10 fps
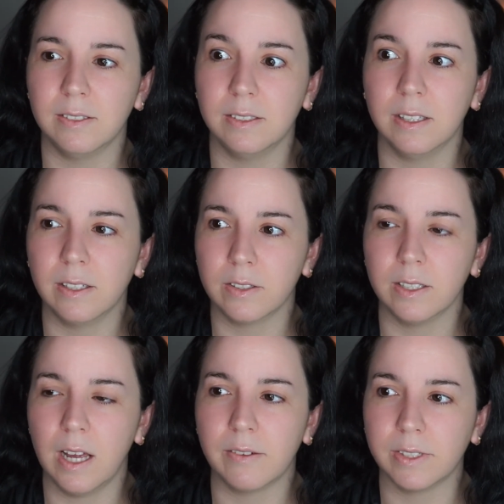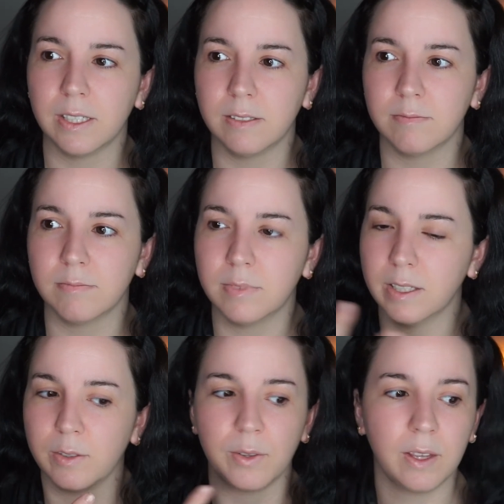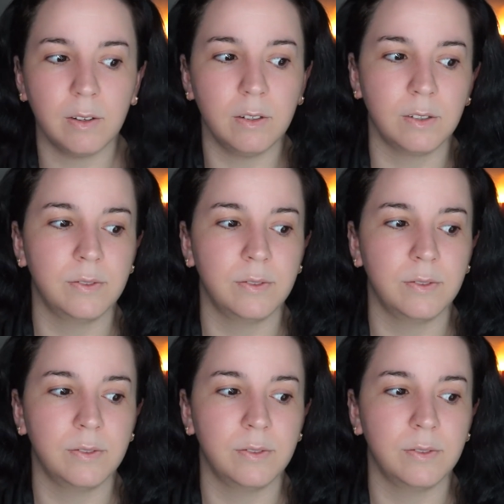literally every little thing on your